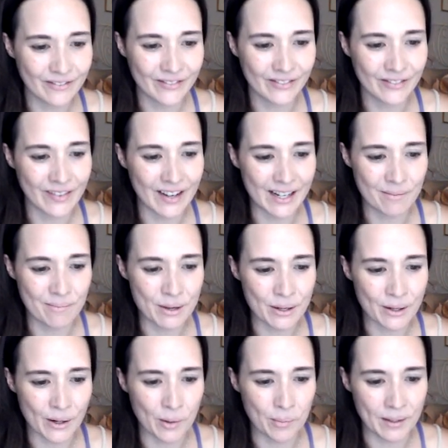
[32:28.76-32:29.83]
my
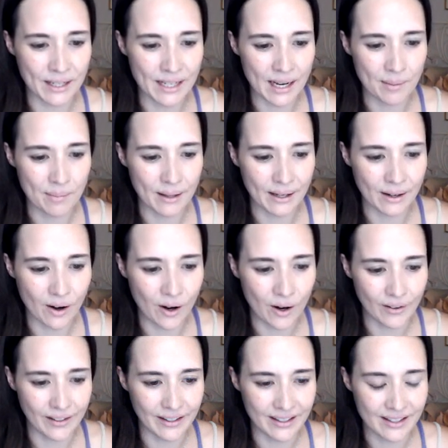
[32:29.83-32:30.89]
computer opened up like all
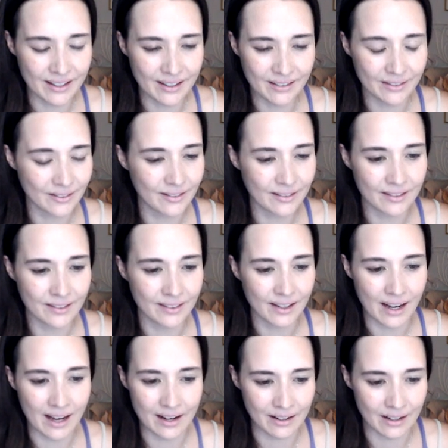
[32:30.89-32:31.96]
these.
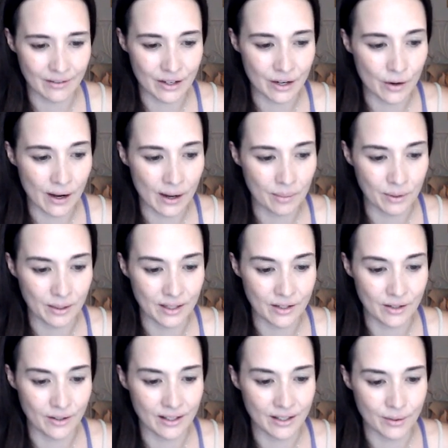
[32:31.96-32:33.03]
I don't even know how I'm going to do
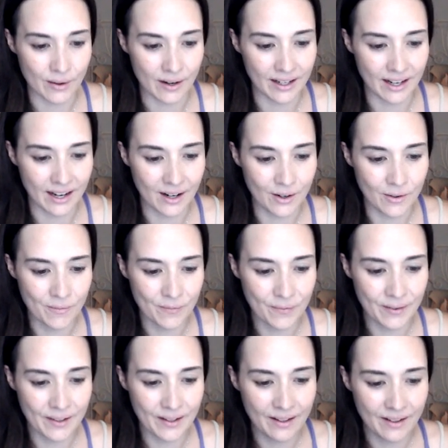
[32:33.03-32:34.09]
this right now.
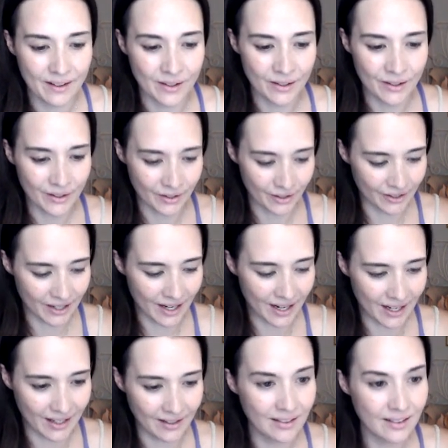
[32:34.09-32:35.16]
Hold on.